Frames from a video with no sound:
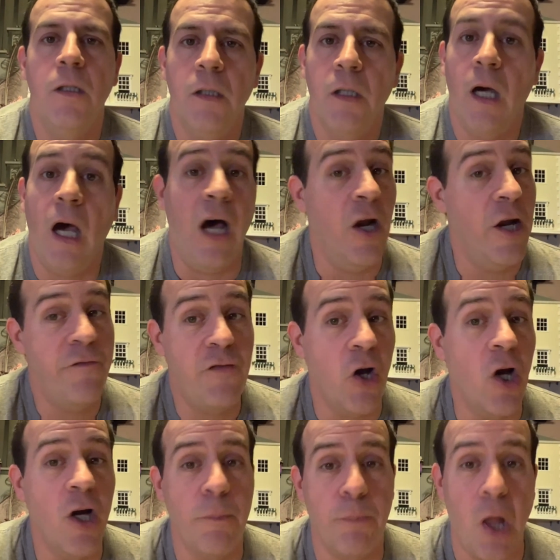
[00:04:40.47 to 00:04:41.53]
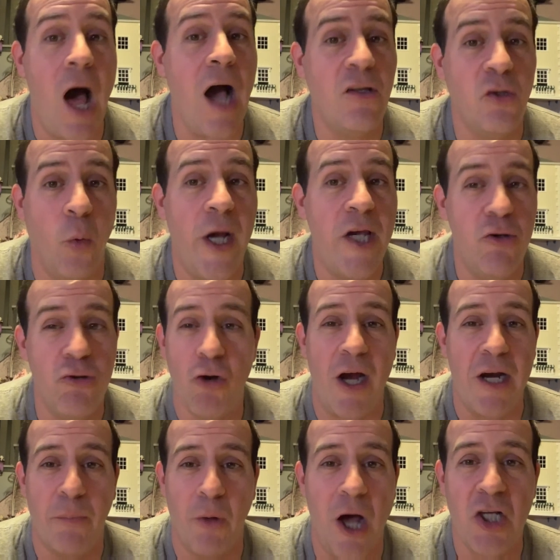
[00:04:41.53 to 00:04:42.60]
I don't know, if you're going to block the way you tried
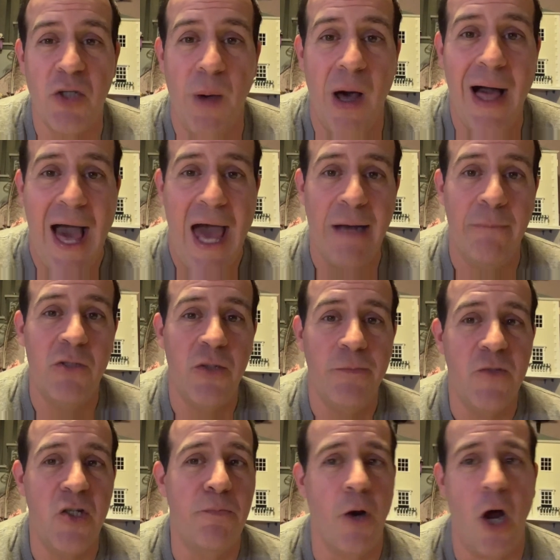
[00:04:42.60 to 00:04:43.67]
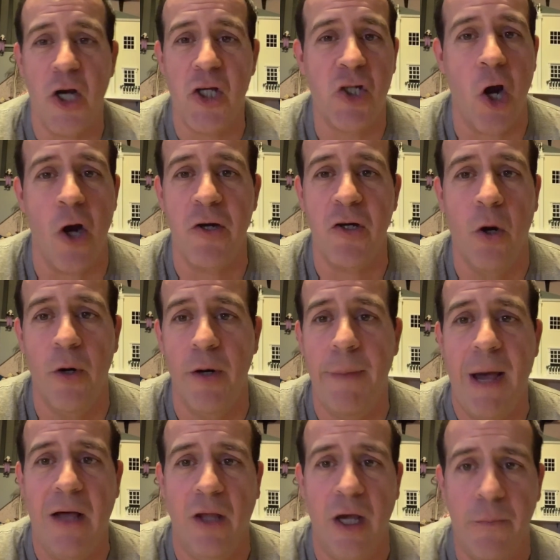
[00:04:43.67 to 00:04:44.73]
to block Jamal Adams, just put on a skirt and go into
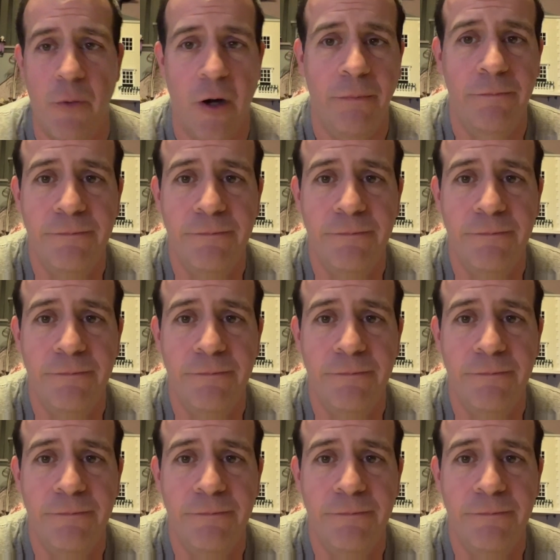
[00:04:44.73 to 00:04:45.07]
ballet, bro.